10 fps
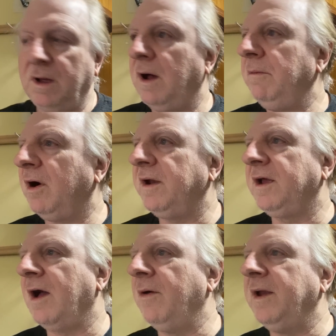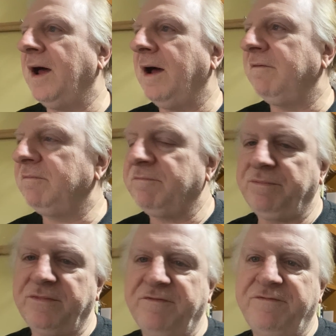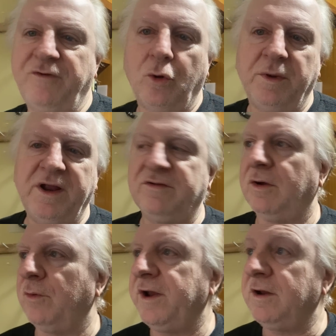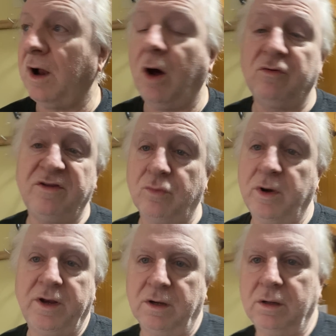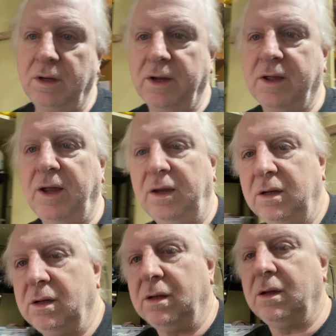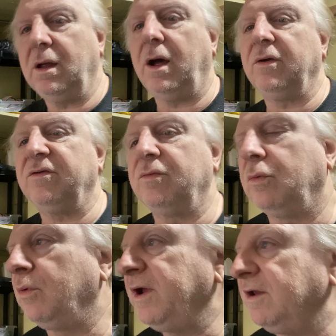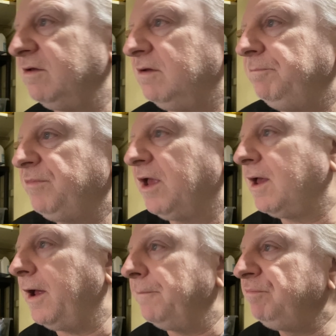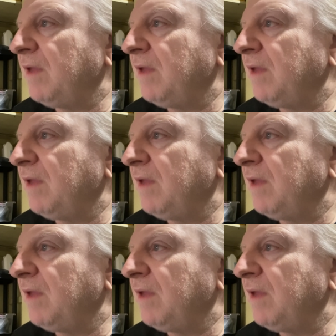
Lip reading: I'm not going to go and film it as I read it. I'll just read it, okay? I'll just read it. Okay.